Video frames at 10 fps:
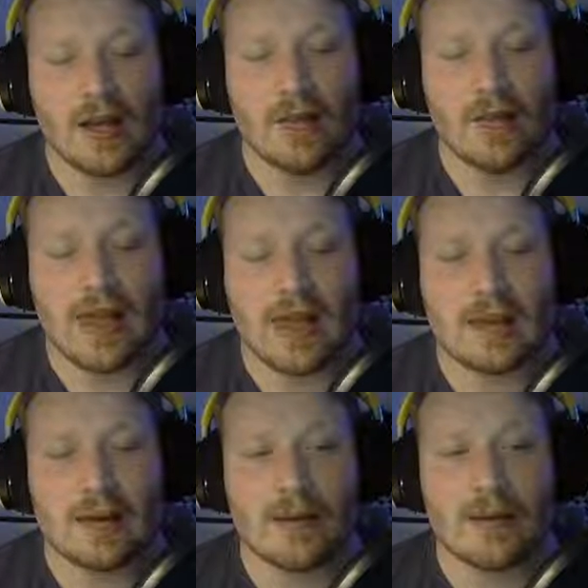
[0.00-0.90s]

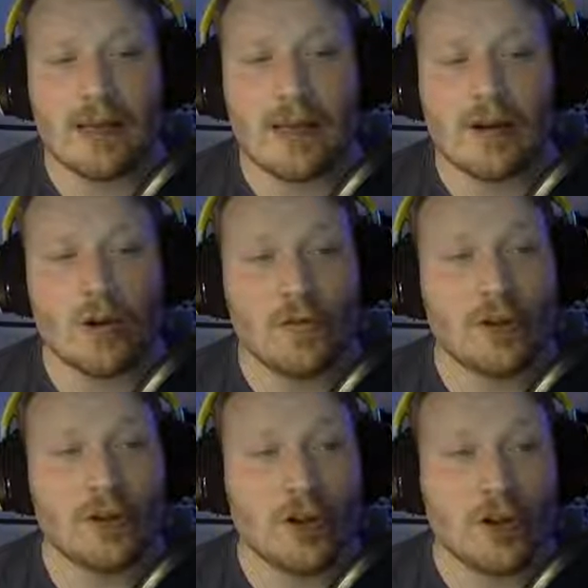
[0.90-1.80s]
other
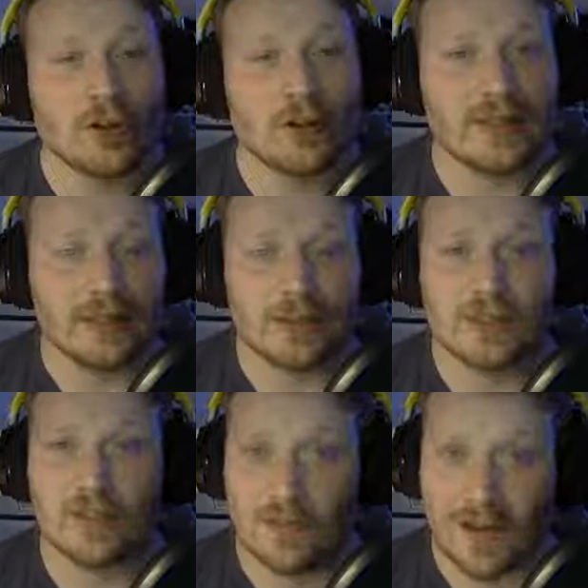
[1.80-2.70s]
Nurgle demons,
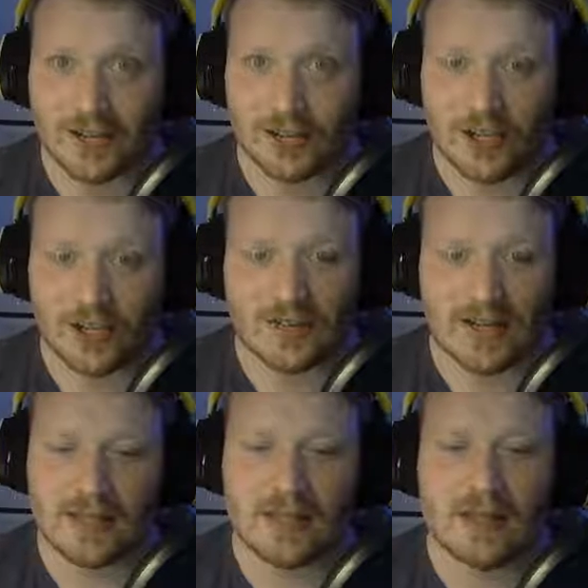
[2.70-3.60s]
faction locked again,